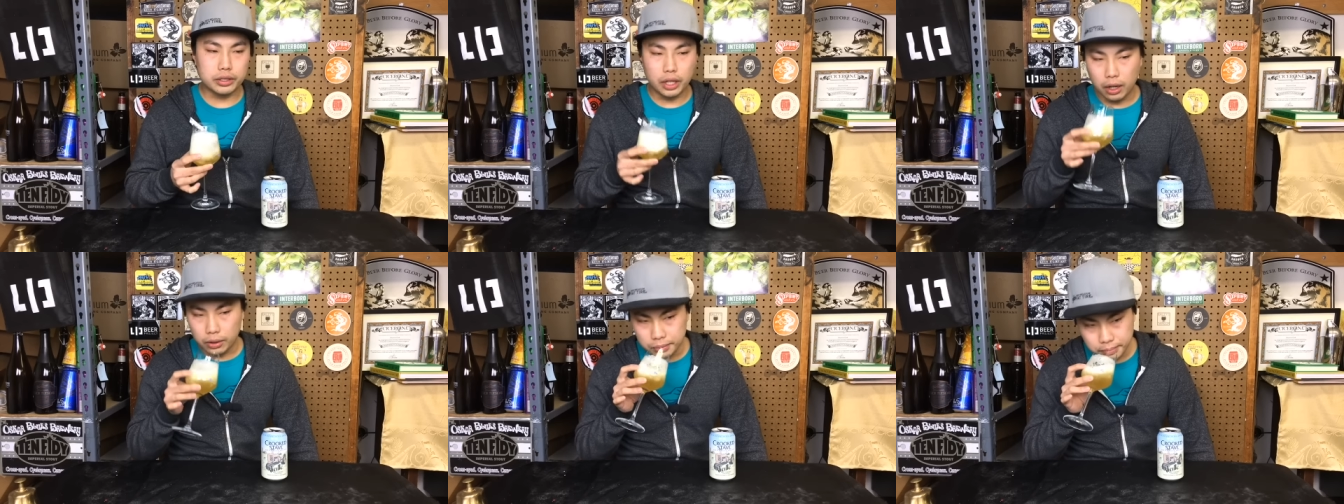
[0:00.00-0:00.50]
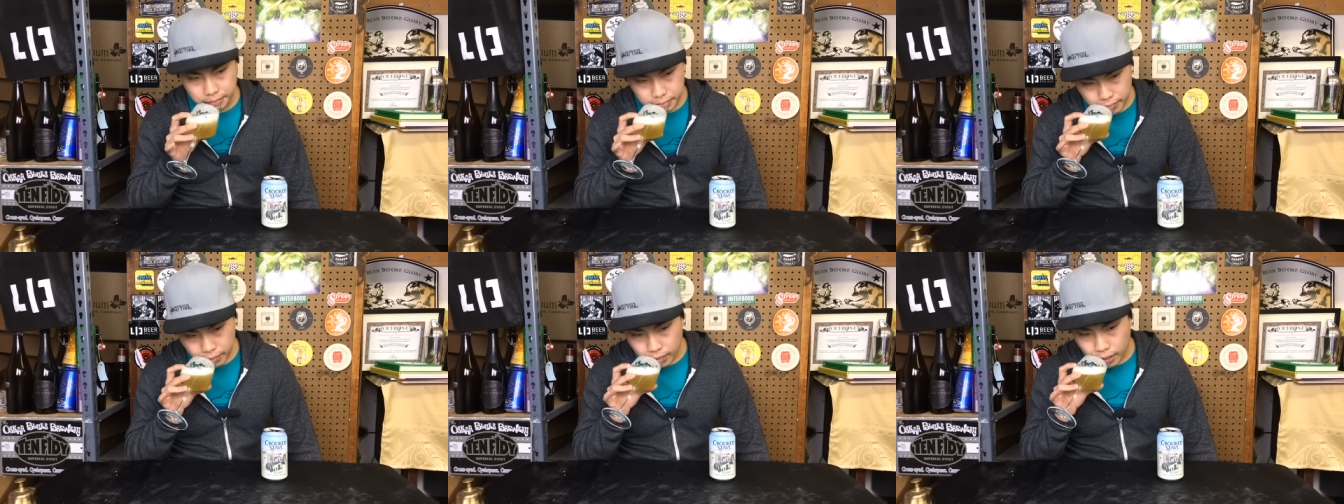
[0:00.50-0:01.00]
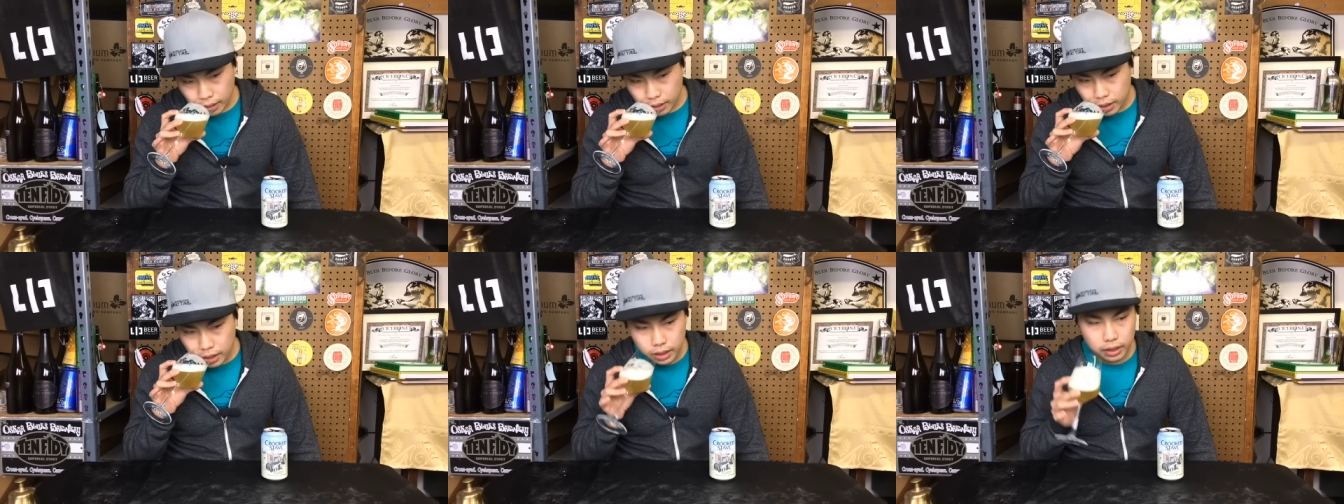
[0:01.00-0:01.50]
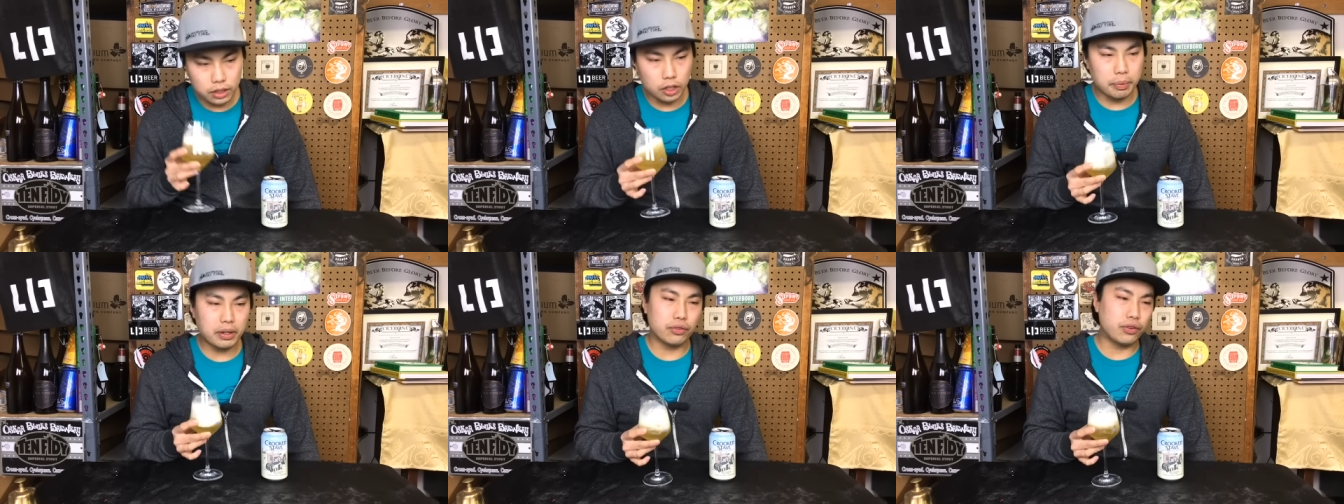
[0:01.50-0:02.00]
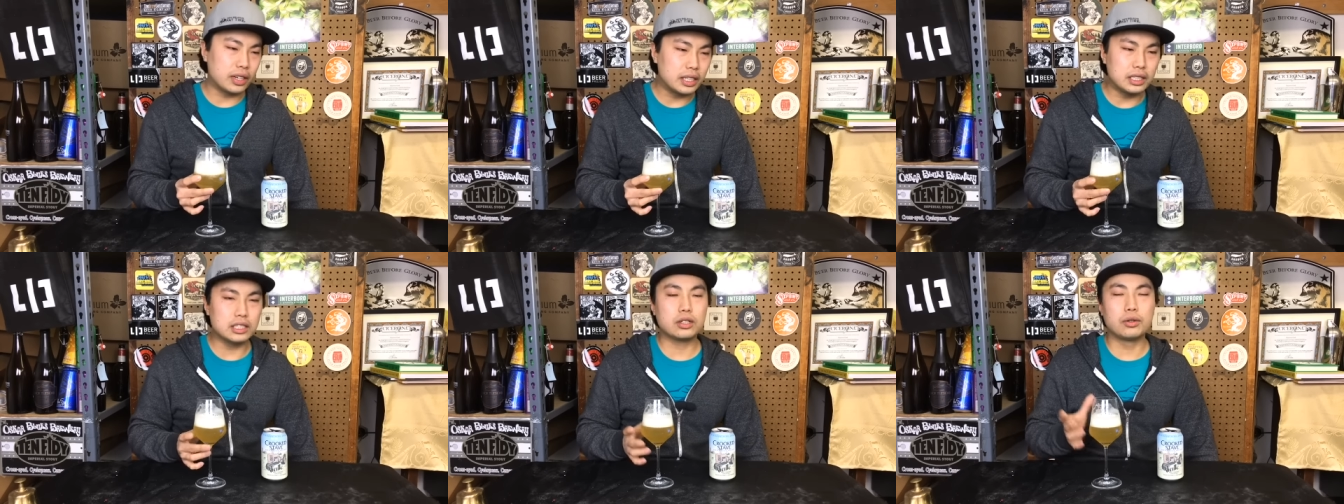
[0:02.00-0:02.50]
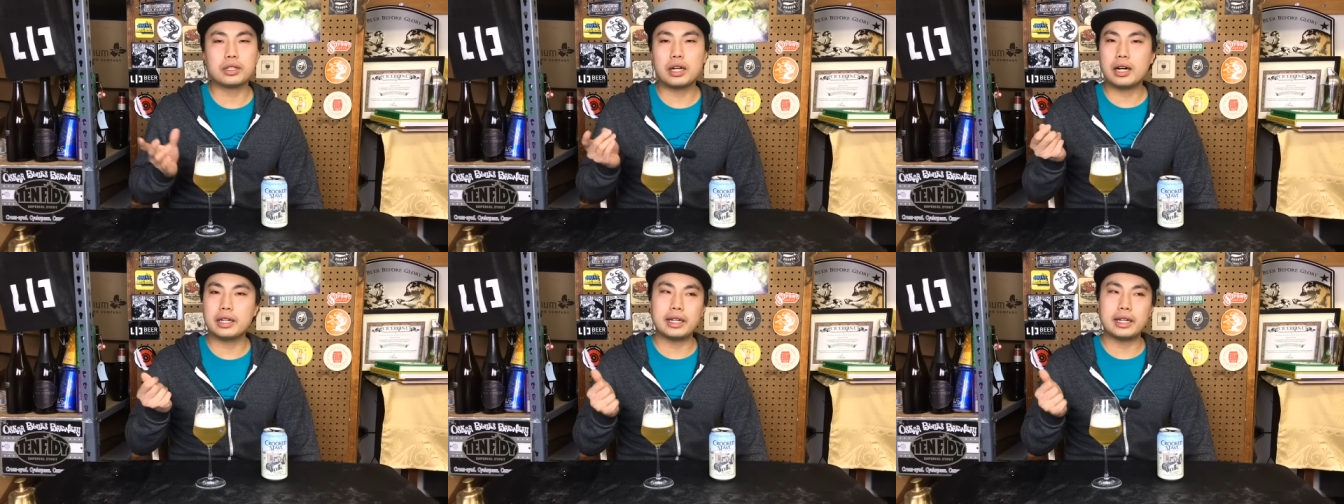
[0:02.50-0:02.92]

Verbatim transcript: dough, a little bit of funkiness going on.